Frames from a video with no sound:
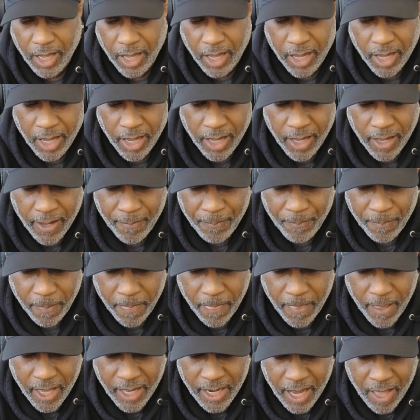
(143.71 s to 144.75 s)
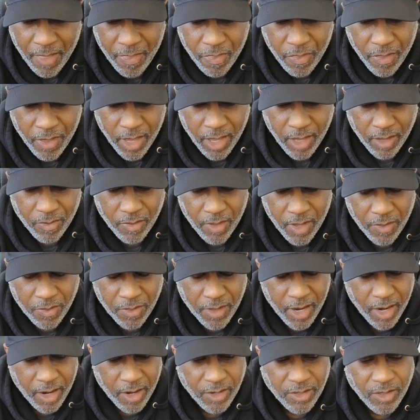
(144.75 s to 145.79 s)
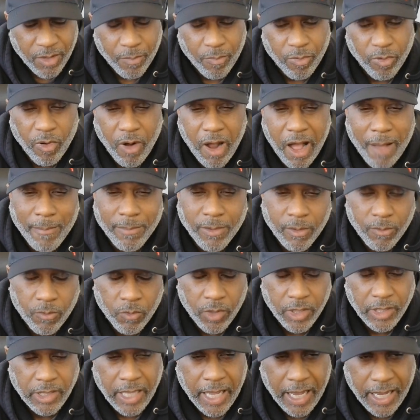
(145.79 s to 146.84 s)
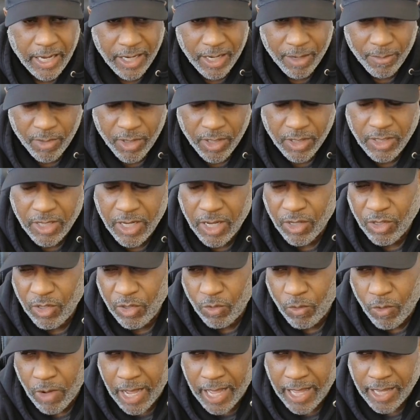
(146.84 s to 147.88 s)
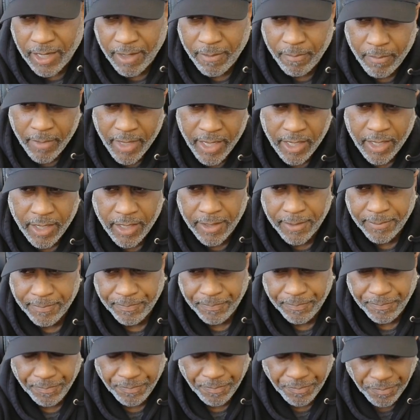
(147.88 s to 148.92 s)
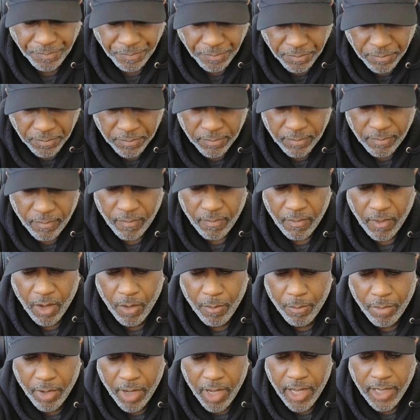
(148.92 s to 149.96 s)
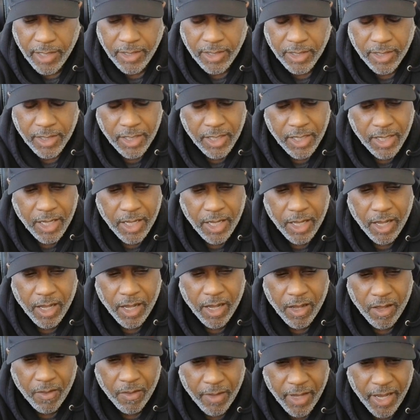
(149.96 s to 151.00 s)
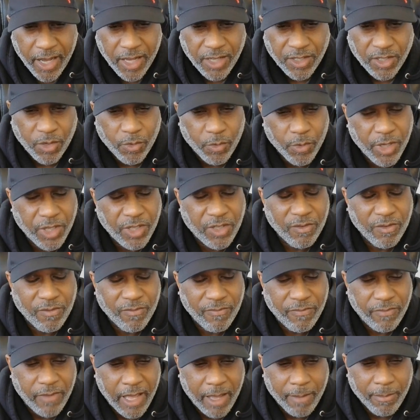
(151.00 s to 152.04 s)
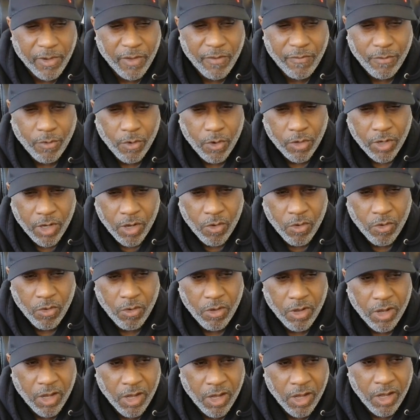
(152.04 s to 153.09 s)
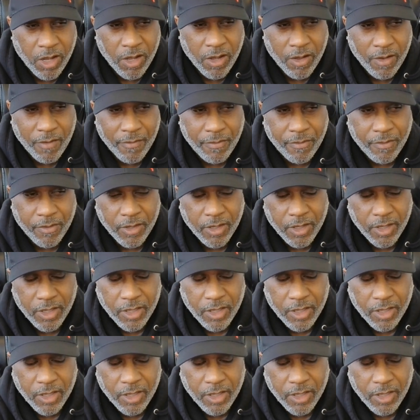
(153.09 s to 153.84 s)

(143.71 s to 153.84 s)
Um, and I think that there's a problem with that, and I'm going to tell you why in a minute. But uh, there's a recent family photo of